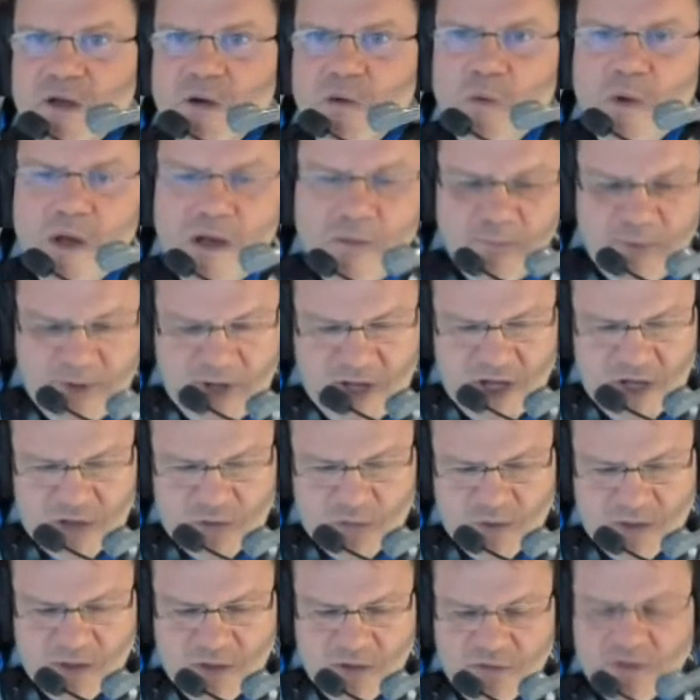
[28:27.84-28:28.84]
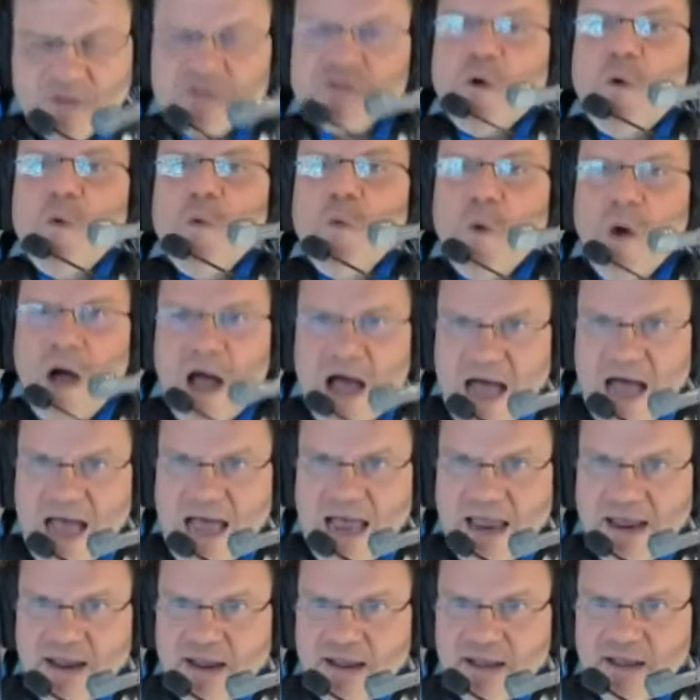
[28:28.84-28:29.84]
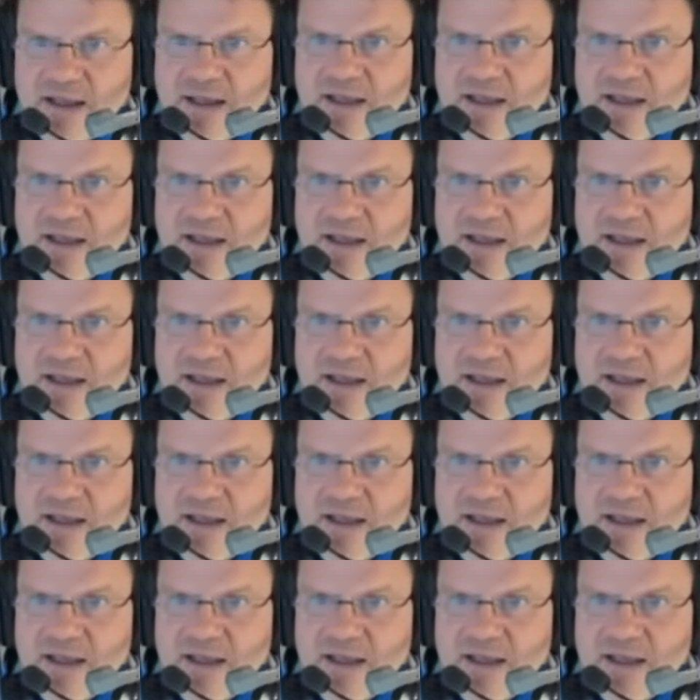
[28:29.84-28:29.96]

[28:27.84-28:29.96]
Well, because we do this. Why?